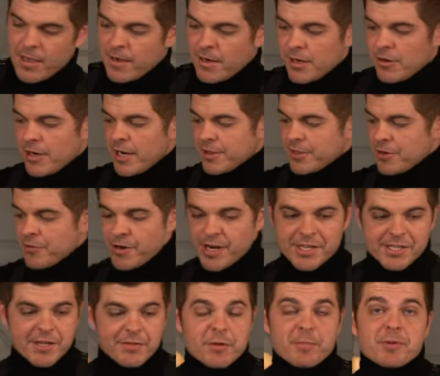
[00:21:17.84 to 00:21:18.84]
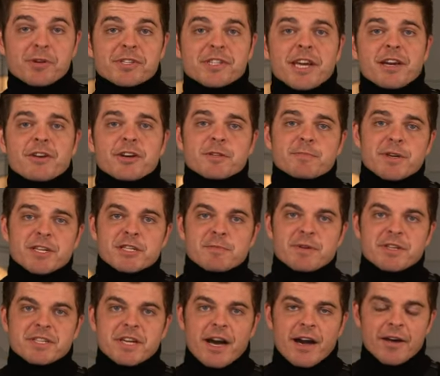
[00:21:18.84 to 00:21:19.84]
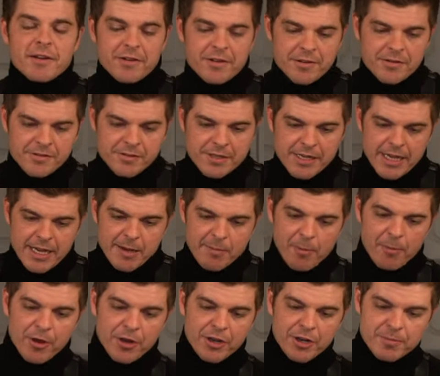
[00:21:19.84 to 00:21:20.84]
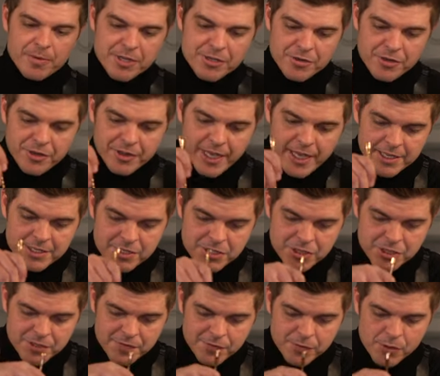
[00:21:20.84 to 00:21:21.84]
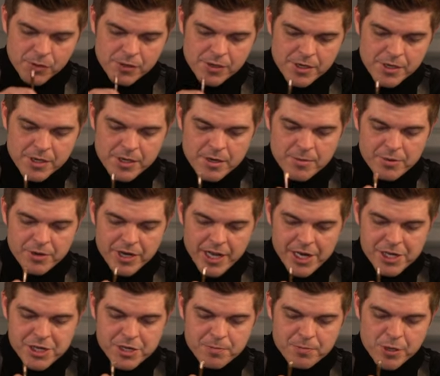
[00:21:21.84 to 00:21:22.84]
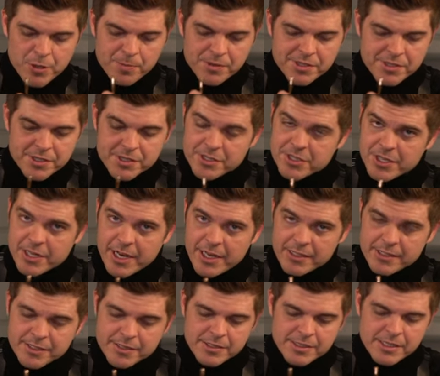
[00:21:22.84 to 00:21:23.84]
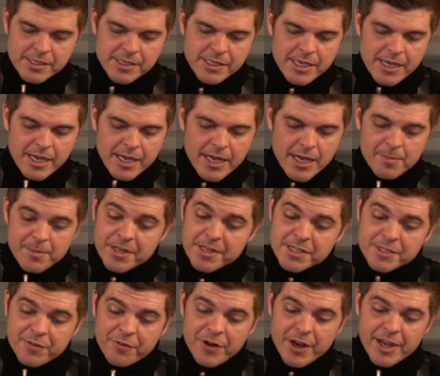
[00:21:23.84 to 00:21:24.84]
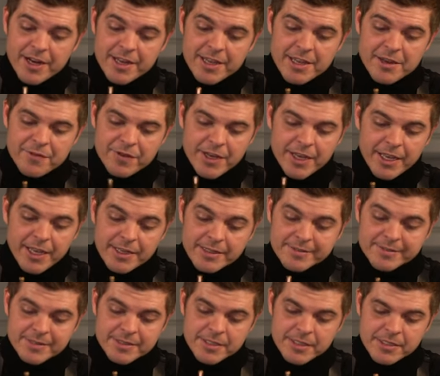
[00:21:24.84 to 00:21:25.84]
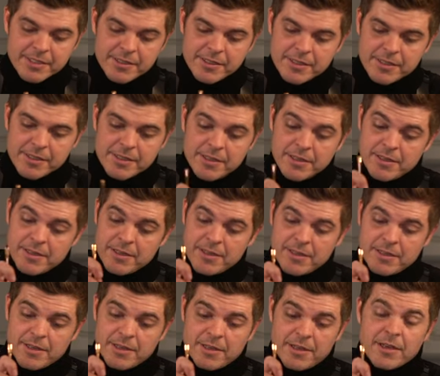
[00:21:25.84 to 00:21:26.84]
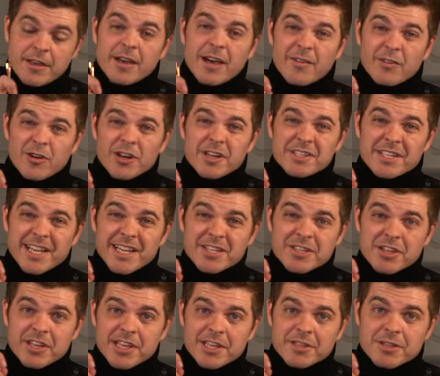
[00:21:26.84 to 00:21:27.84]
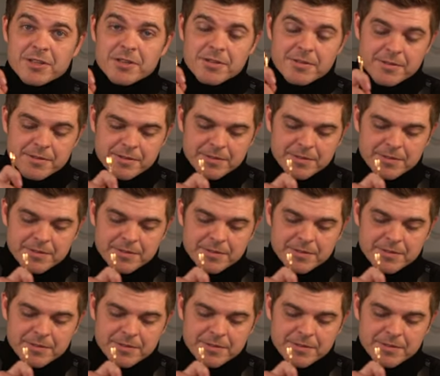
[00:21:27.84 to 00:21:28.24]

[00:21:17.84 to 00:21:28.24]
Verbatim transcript: All right, the rest of the Prosecco is meant to be downed. Um, I'm not gonna be doing that just for production purposes tonight. Um, it is Friday evening and I've got a date to get to.